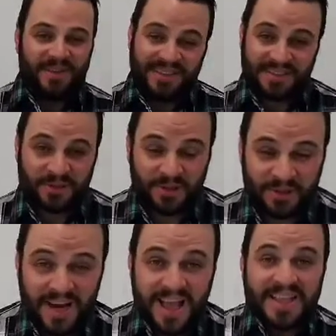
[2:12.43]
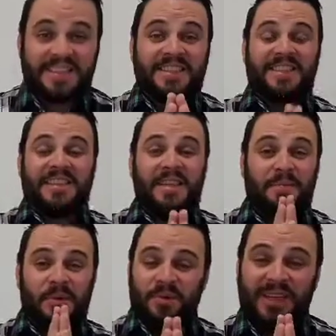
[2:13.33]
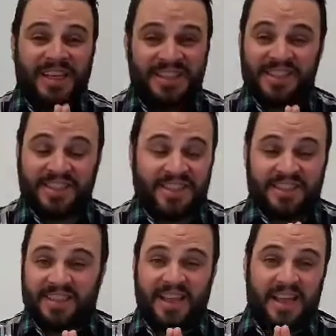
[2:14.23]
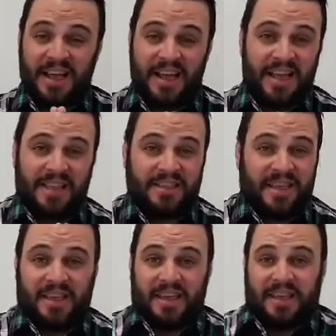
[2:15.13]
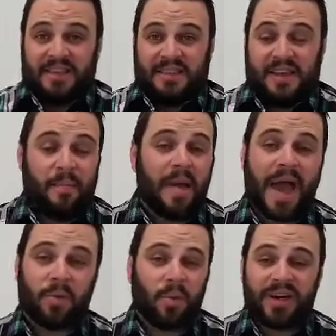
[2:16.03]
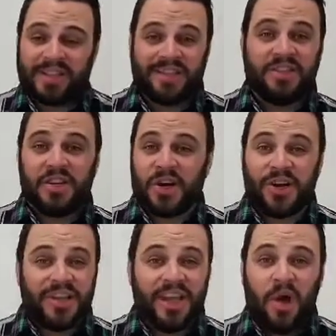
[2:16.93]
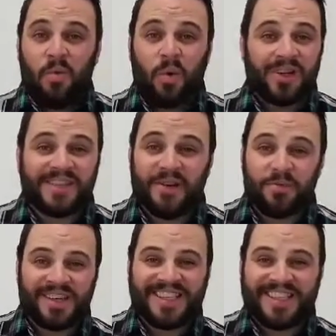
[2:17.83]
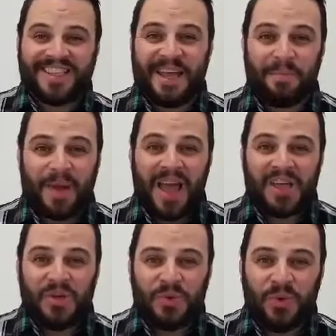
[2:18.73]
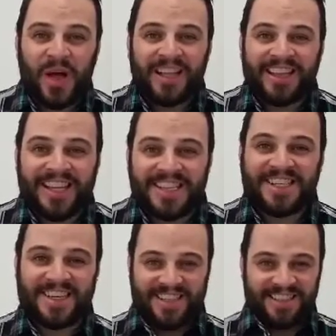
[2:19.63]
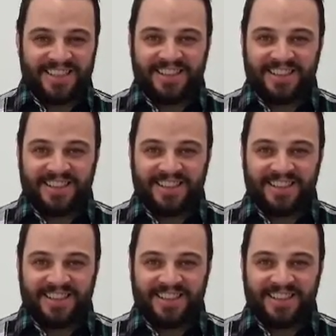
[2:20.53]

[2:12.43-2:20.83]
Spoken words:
a business owner, stipulations is it's like a bad word. It's a dirty word. Say it with me: stipulation.